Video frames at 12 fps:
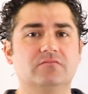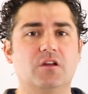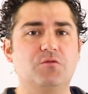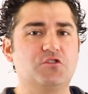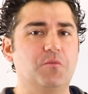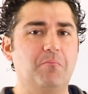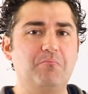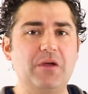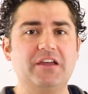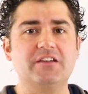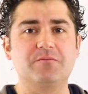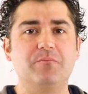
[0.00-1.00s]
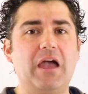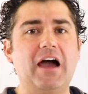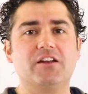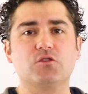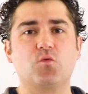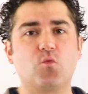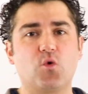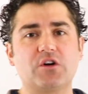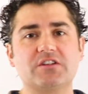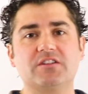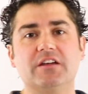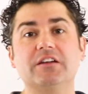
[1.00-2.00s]
It was the biggest, baddest,
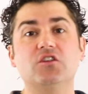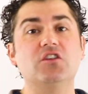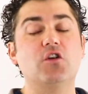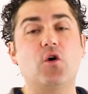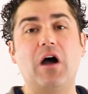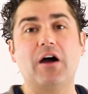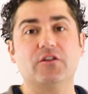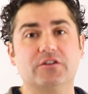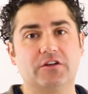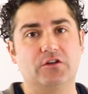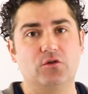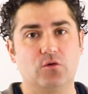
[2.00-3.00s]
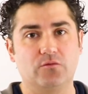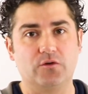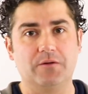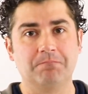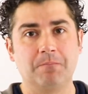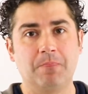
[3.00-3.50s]
worst thing, and you didn't know how you're going to get over it.